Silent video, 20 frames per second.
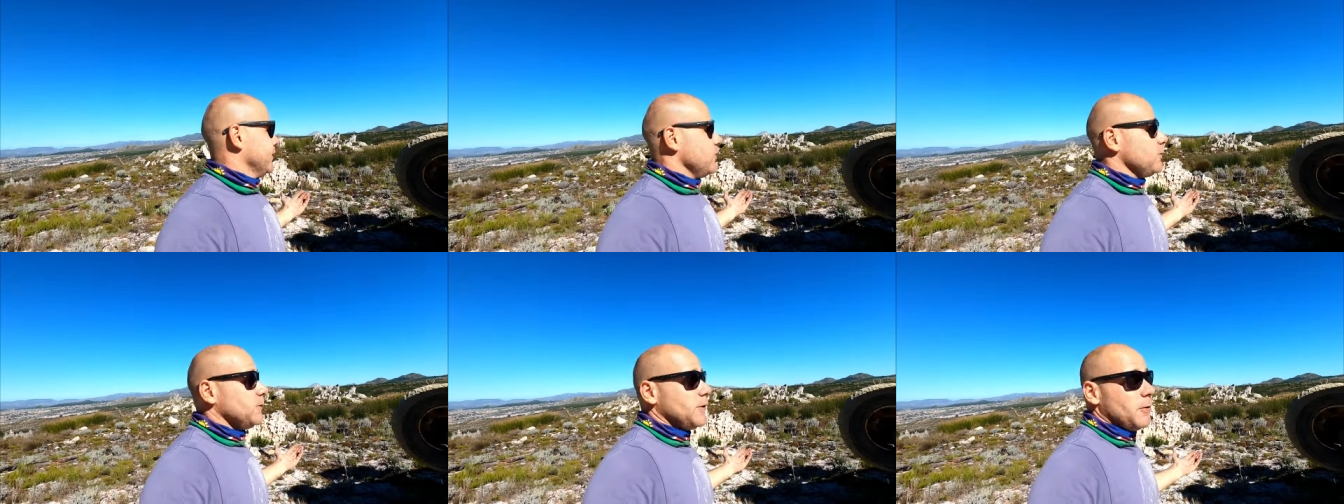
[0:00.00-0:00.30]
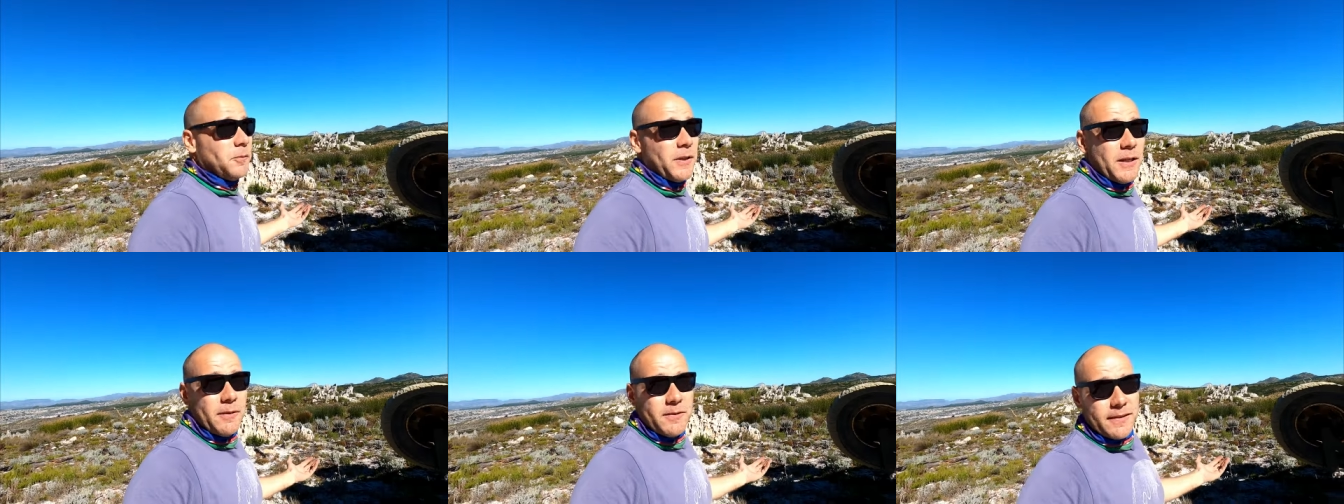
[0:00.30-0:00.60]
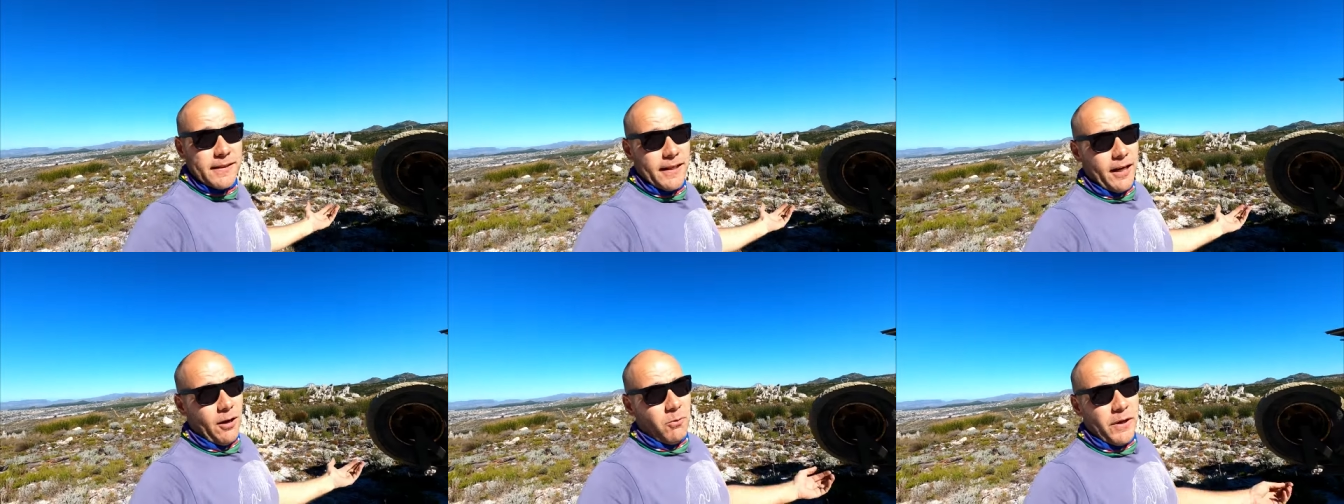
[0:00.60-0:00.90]
Rooftop
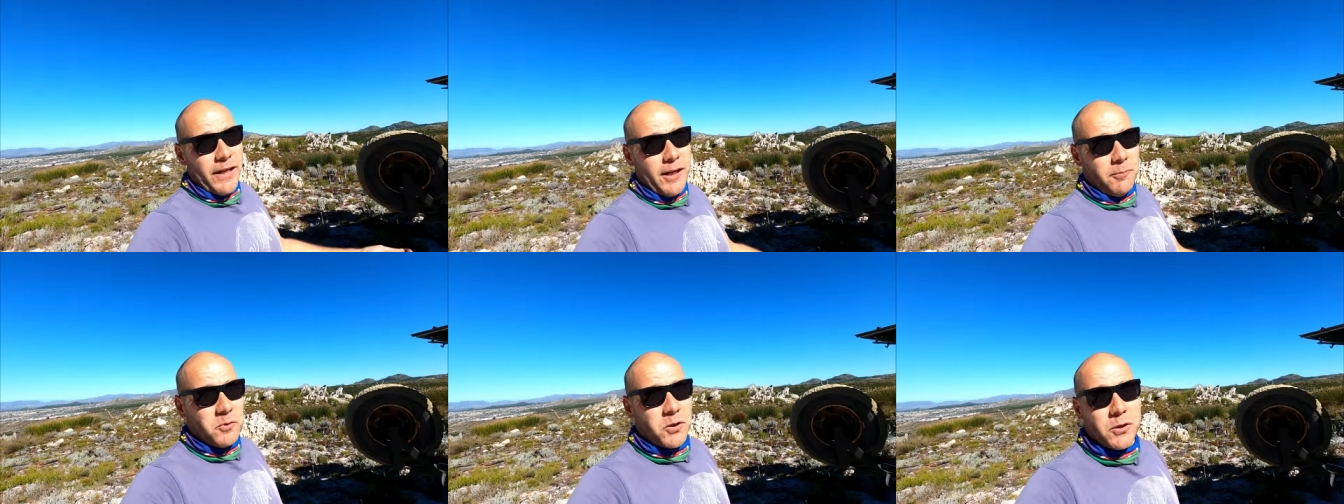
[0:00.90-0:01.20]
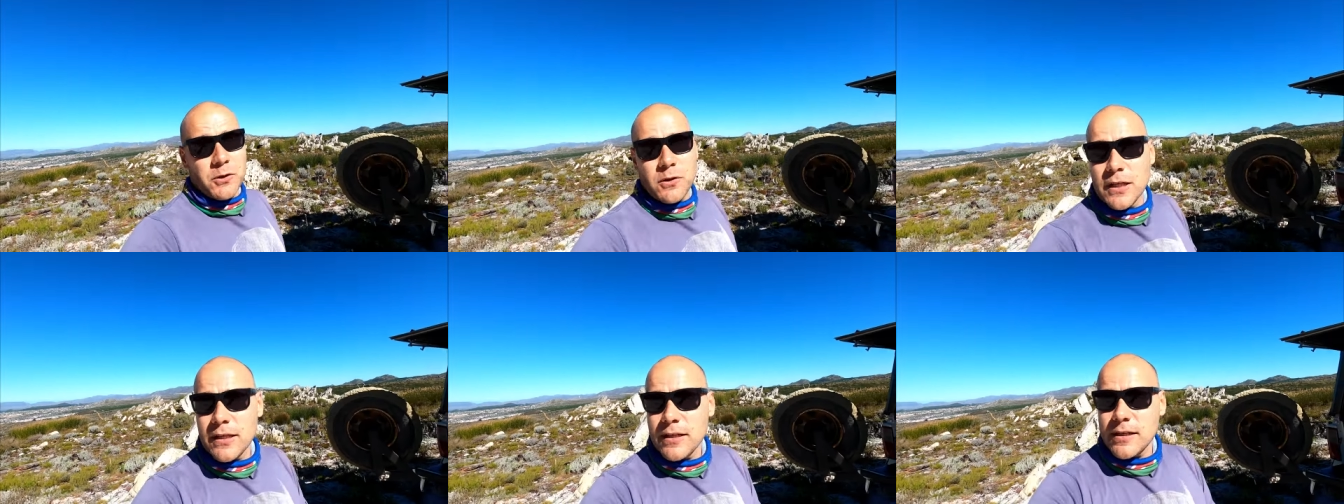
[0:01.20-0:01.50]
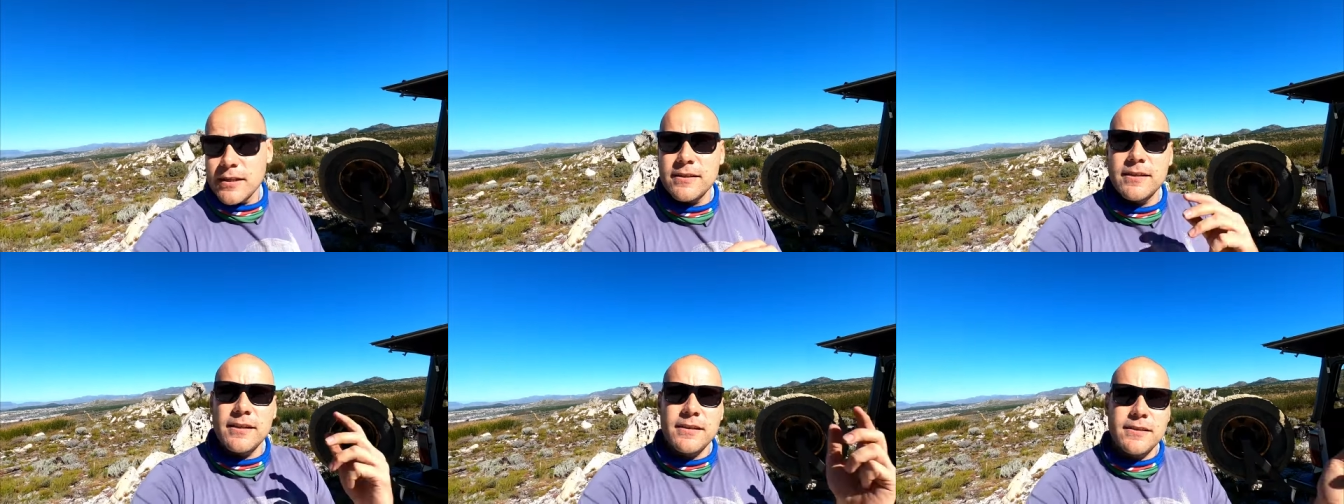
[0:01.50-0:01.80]
tents now weigh up to
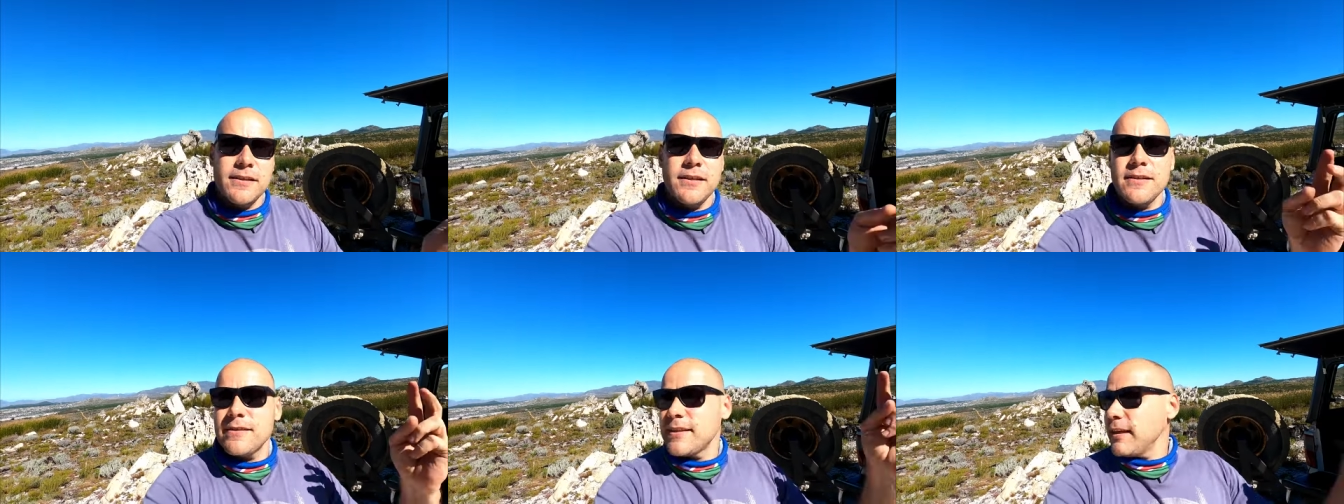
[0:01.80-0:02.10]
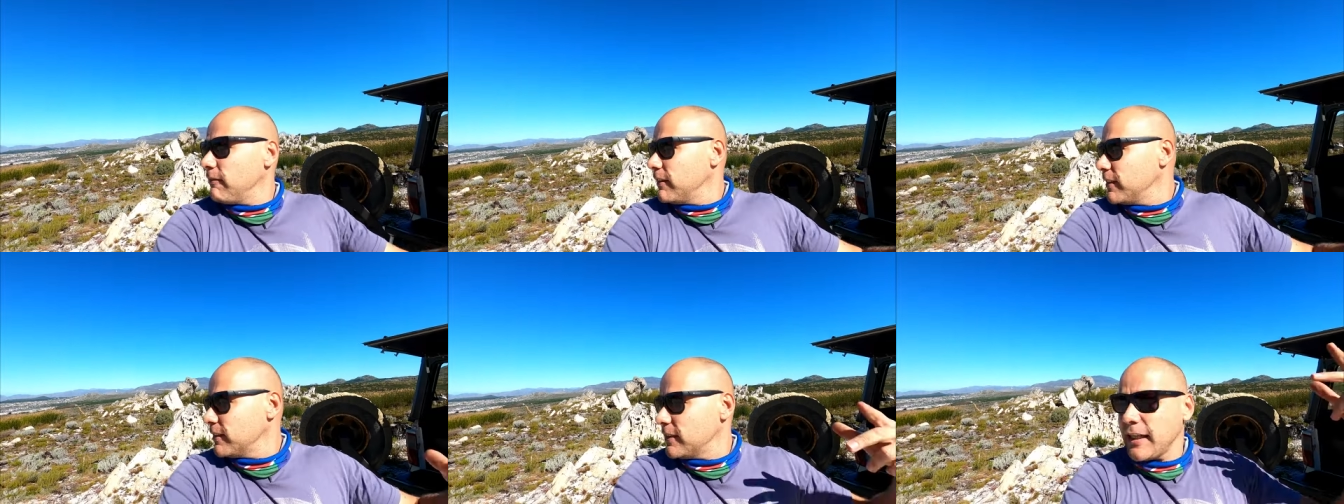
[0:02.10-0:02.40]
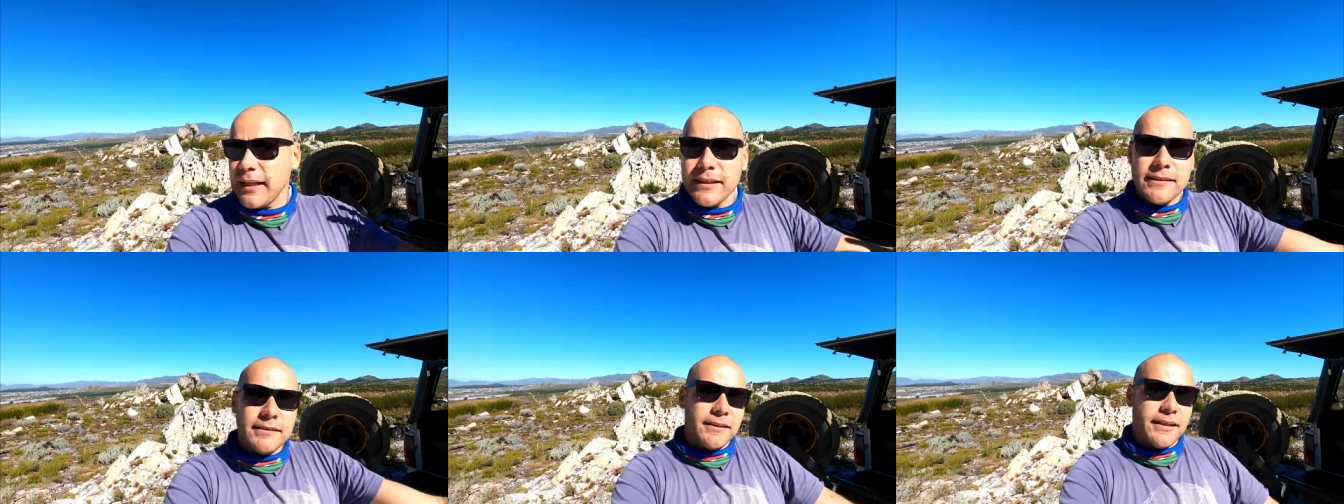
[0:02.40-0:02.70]
60,
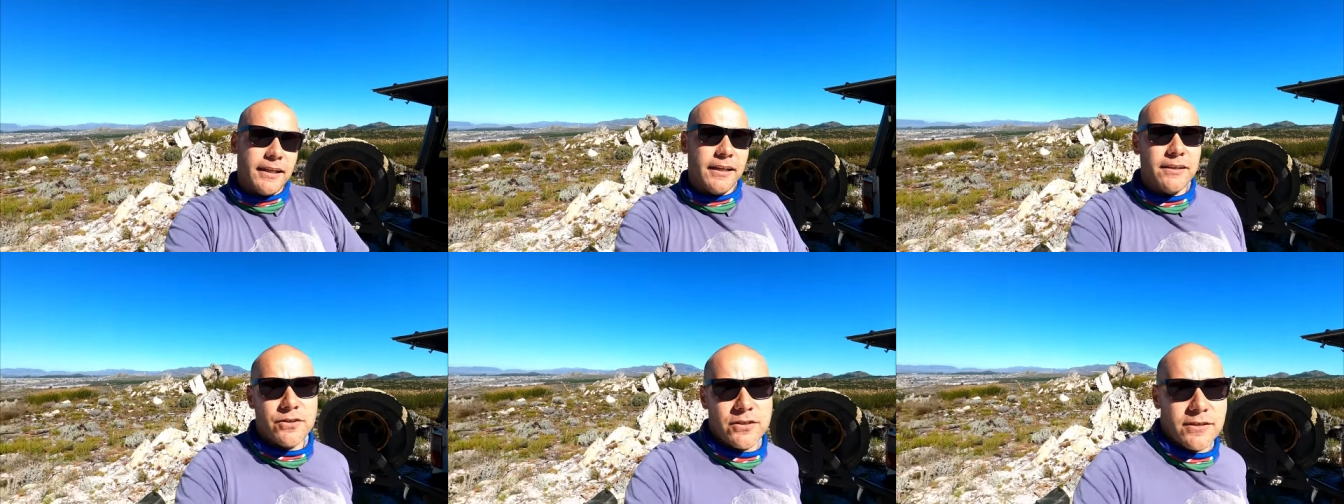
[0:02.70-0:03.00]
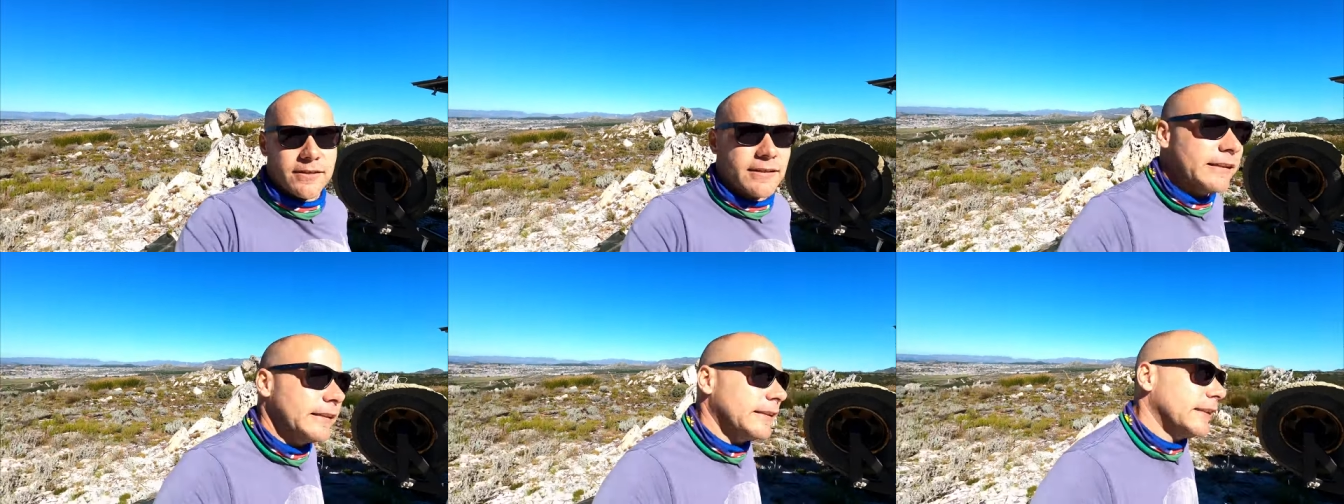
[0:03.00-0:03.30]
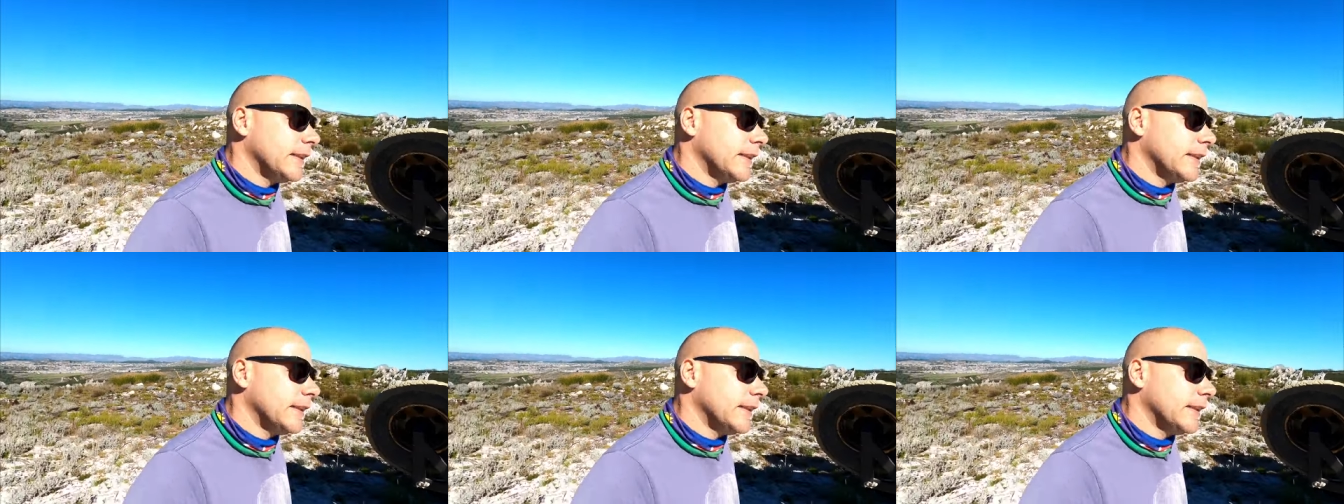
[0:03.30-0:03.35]
70, 80 kgs.